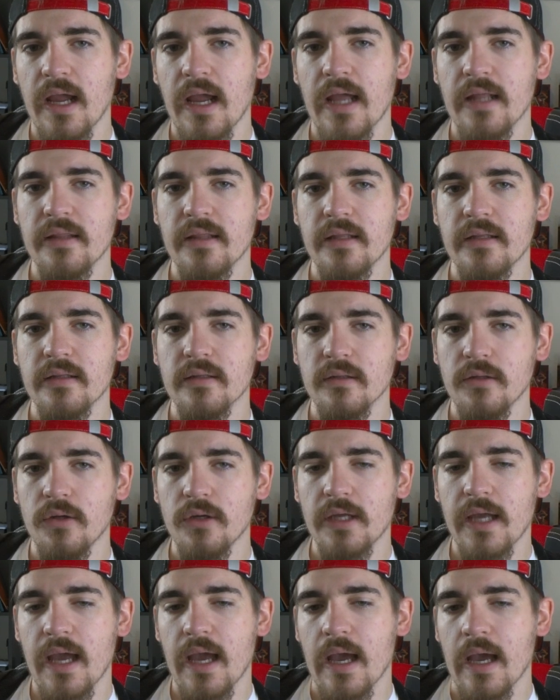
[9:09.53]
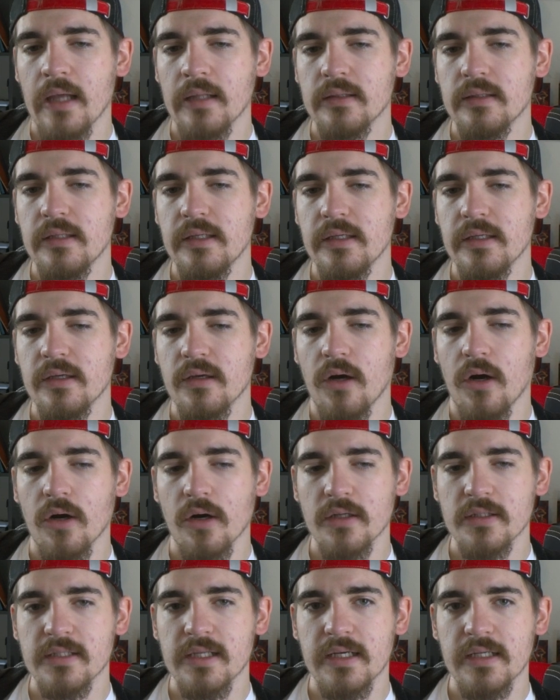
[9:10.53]
and then look at the
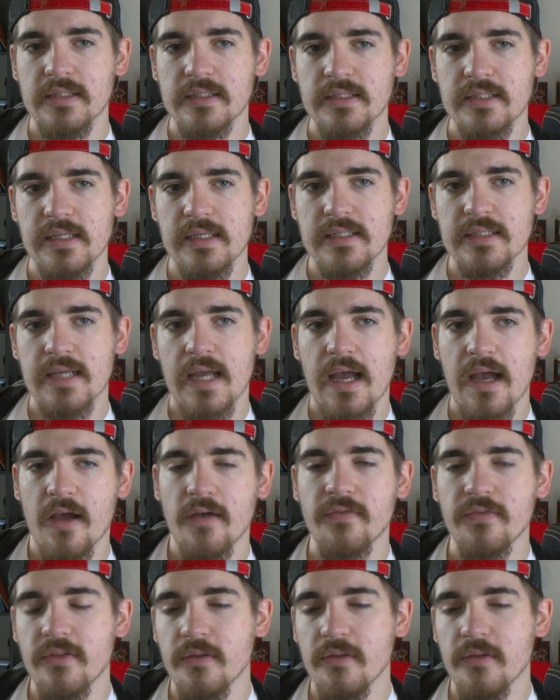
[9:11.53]
cards that it says have